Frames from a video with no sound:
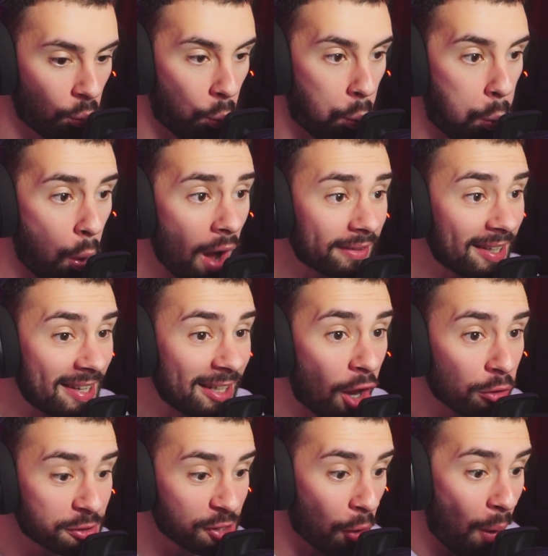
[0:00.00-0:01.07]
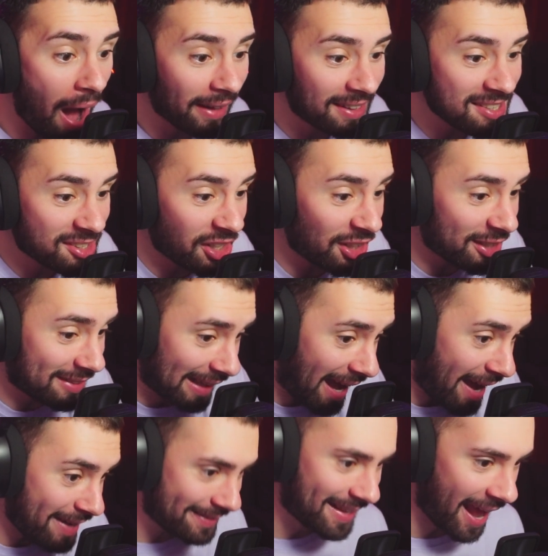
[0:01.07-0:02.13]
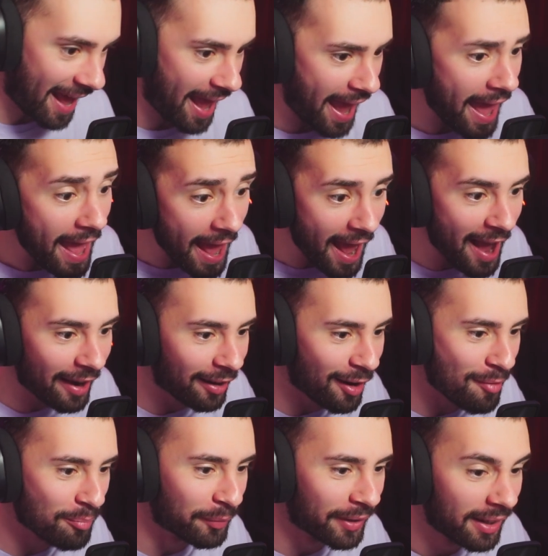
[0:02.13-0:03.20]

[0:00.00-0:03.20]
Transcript: What? He knows how Aki's gonna die? Damn!